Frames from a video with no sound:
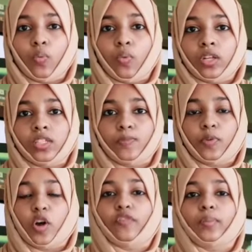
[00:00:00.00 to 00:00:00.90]
once
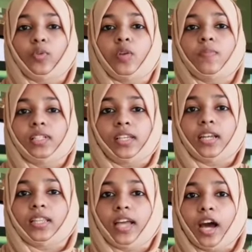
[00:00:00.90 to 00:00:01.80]
Prophet Muhammad
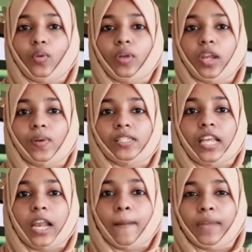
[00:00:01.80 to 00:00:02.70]
sallallahu alaihi
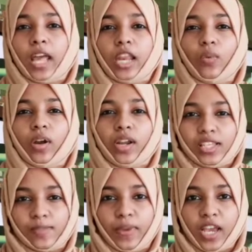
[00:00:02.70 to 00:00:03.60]
wasallam delivered a
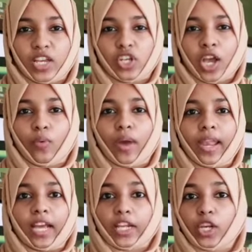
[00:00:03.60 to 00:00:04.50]
speech
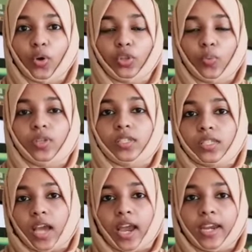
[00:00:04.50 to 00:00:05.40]
while a cloth was
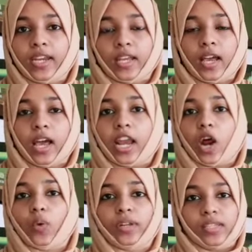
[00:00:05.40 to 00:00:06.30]
tied
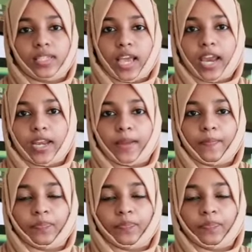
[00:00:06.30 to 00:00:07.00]
around his head.